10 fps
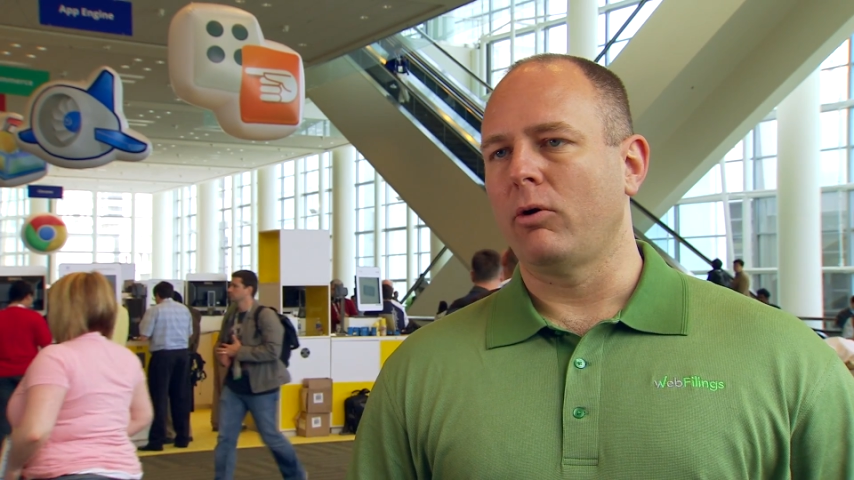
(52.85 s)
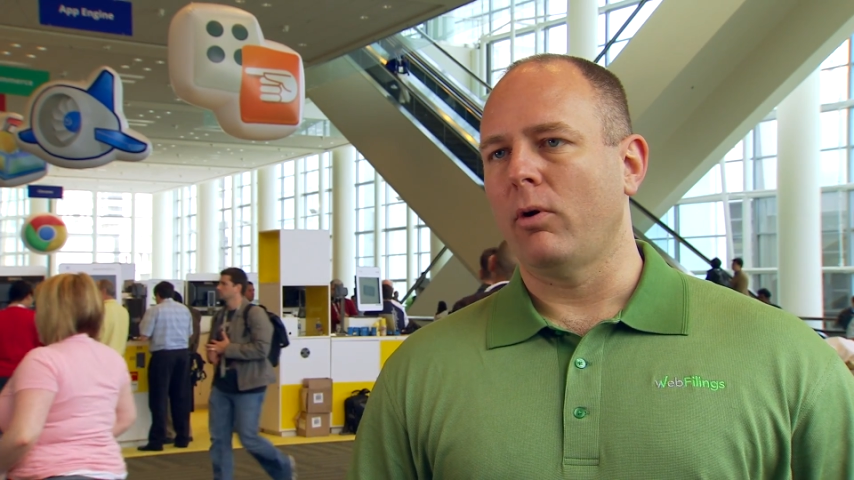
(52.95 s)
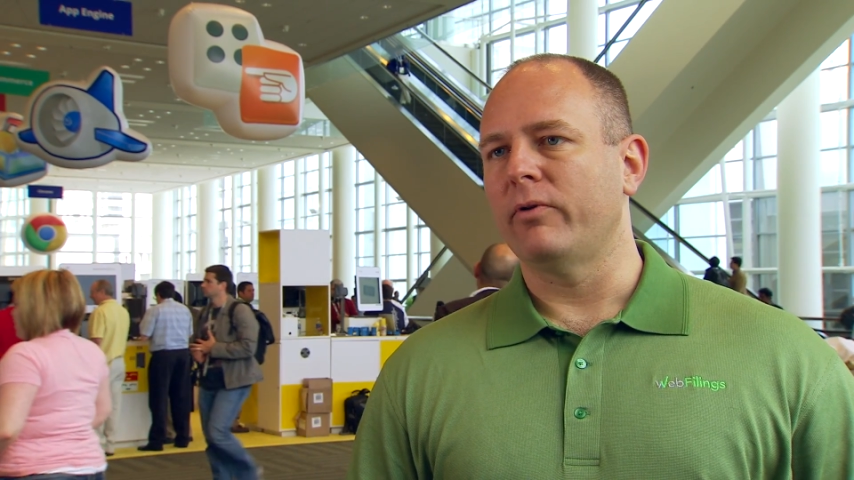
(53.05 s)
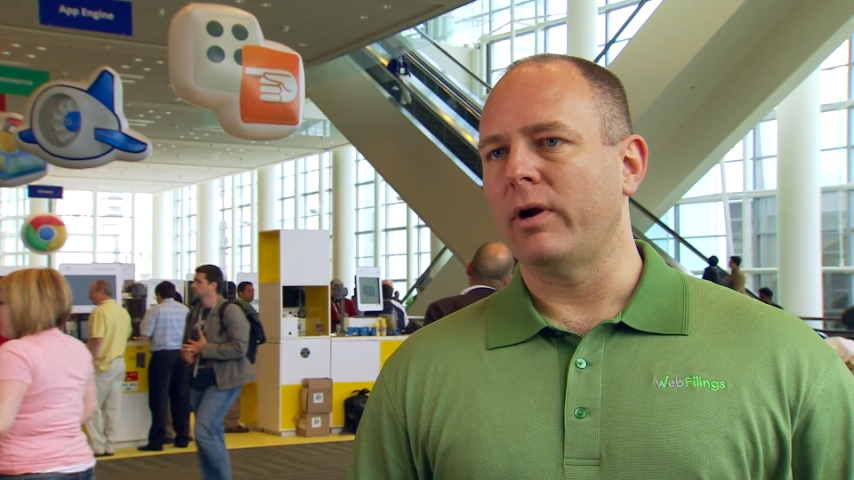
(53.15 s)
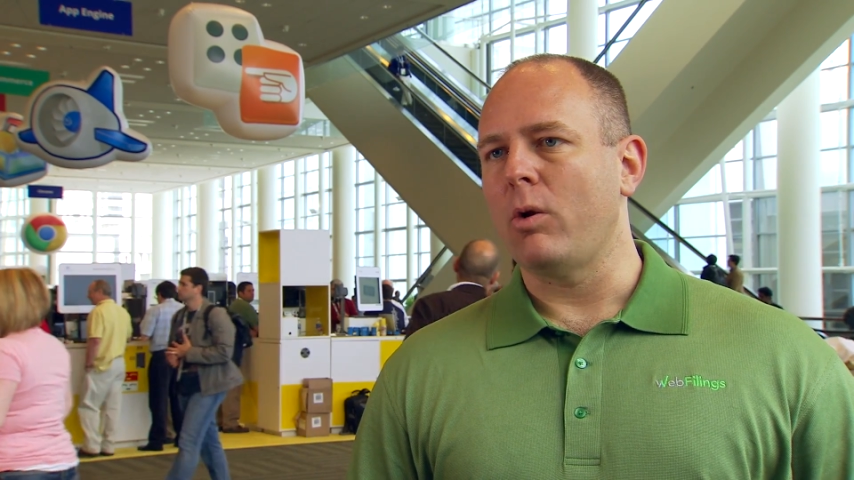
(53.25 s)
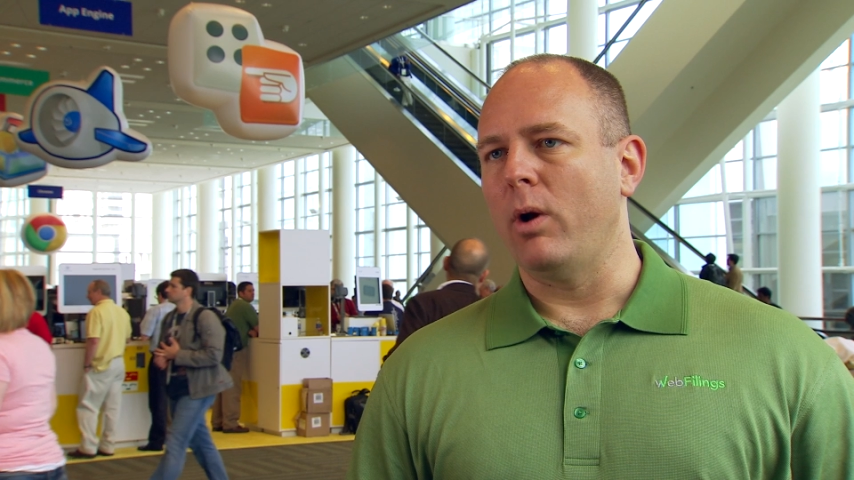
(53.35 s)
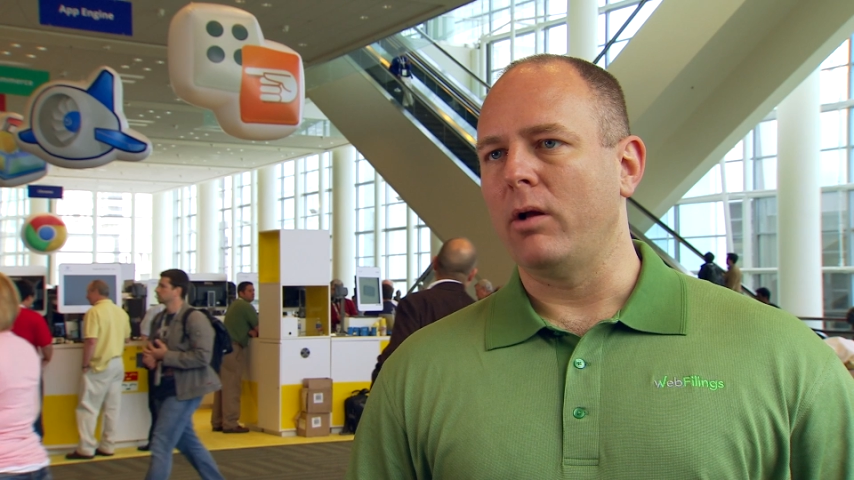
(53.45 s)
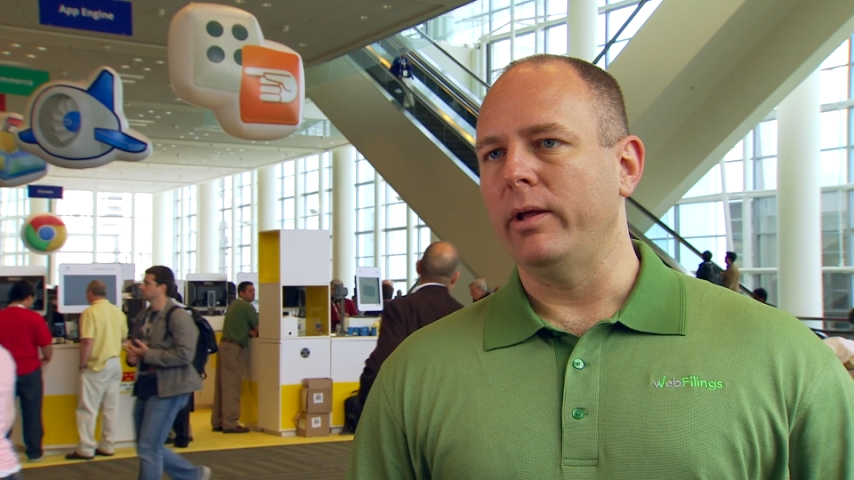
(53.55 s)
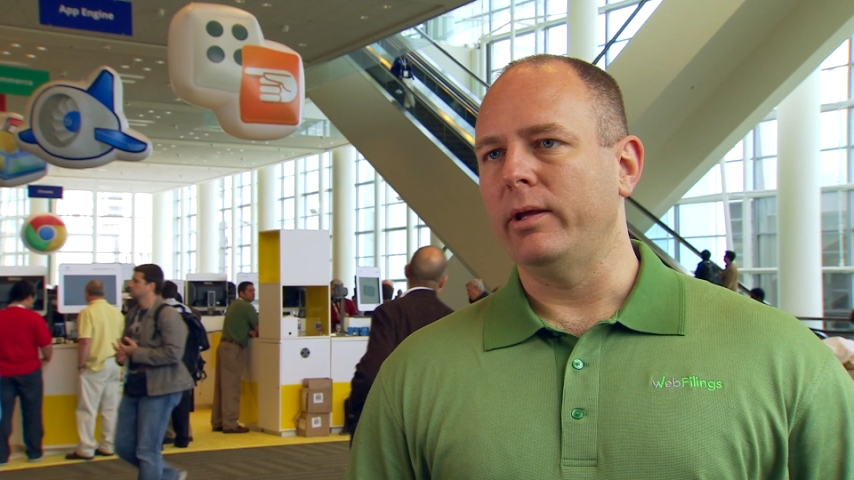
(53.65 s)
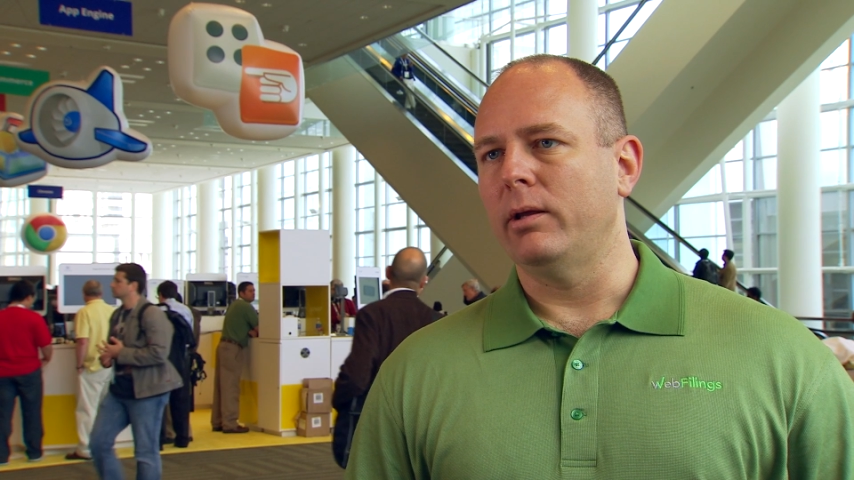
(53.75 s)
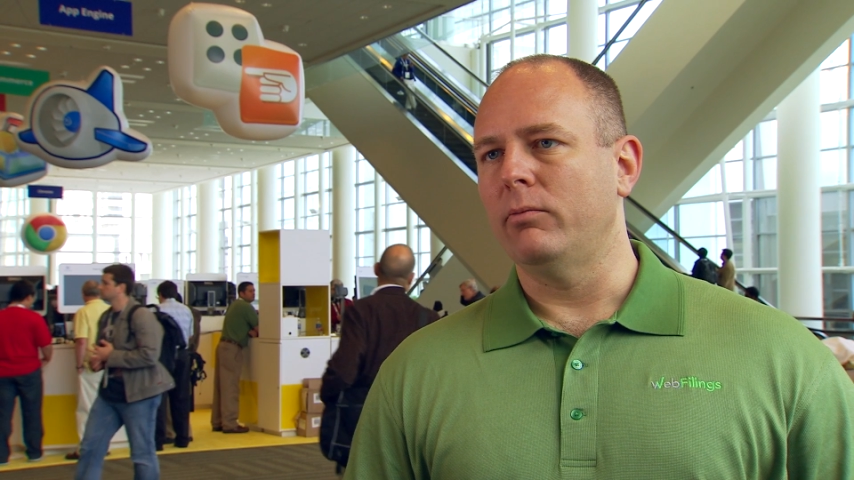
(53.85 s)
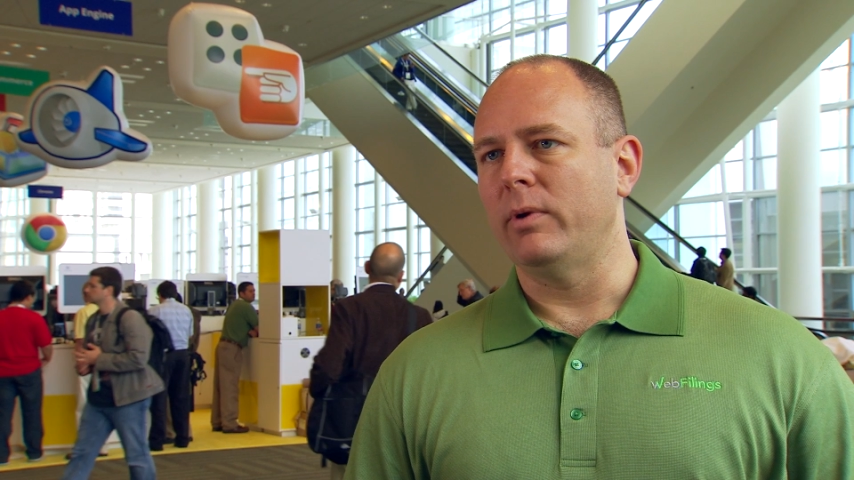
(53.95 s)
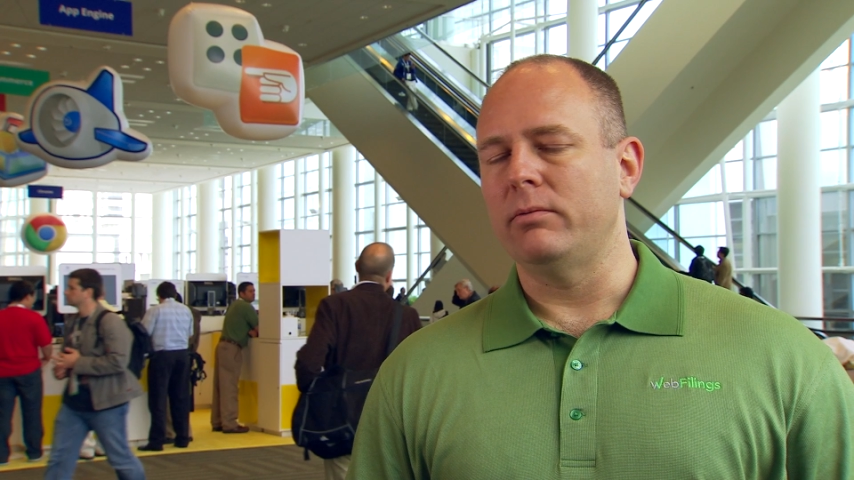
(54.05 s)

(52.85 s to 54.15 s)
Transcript: to grow very quickly, and we,